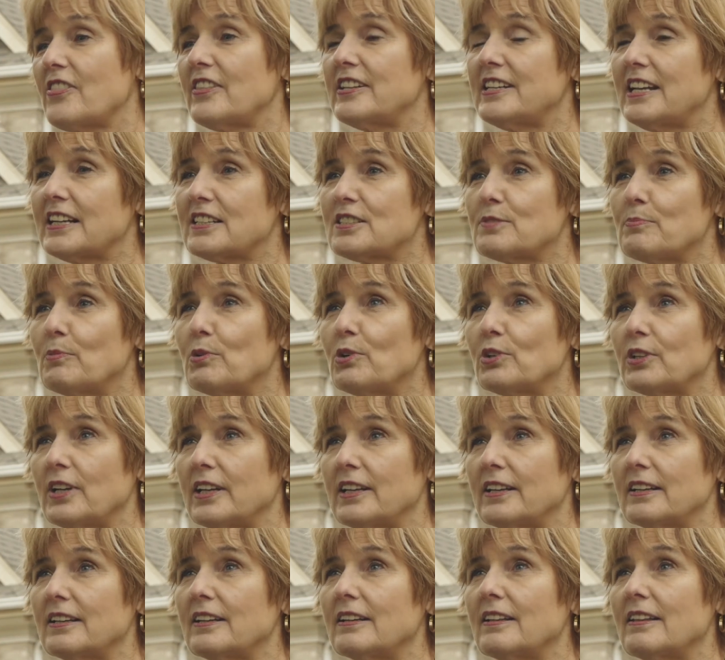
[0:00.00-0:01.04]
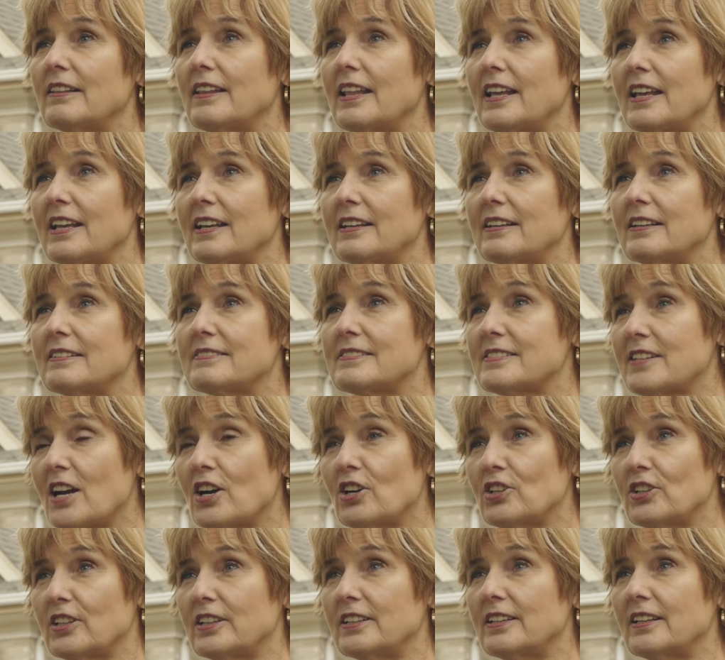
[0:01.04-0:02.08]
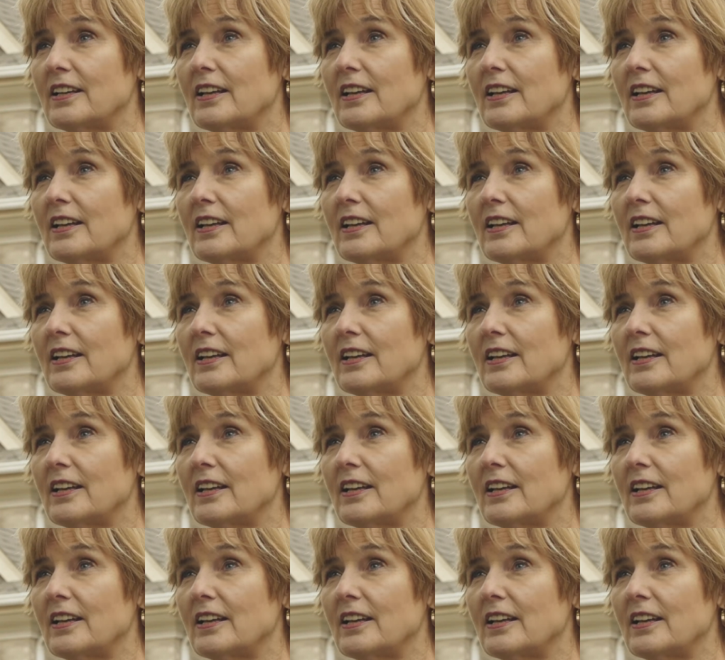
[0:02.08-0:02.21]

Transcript: the next morning, they started.